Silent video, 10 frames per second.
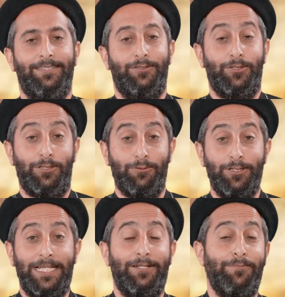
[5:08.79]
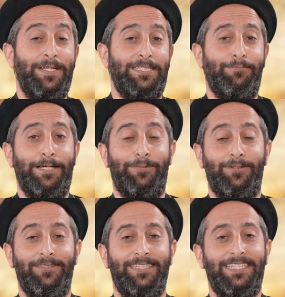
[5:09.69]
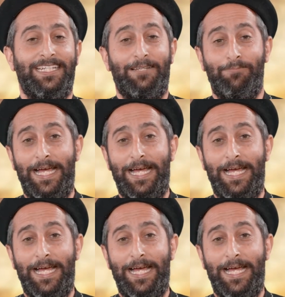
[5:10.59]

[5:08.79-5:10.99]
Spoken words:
So she wrote it down on a piece of paper. And